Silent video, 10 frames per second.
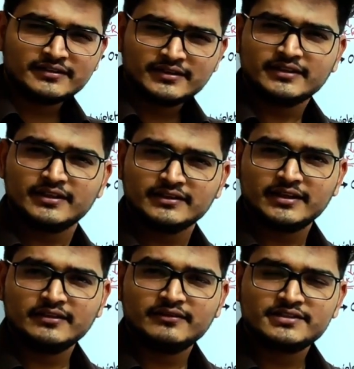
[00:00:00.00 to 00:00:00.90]
single
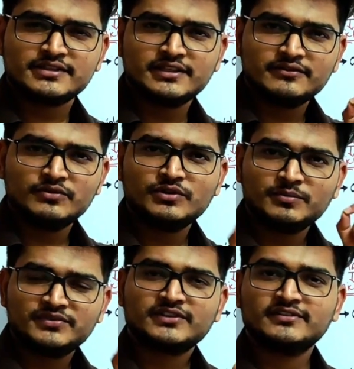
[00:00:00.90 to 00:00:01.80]
thing which give you the
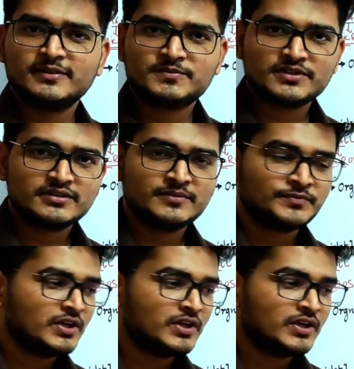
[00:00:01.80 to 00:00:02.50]
misconception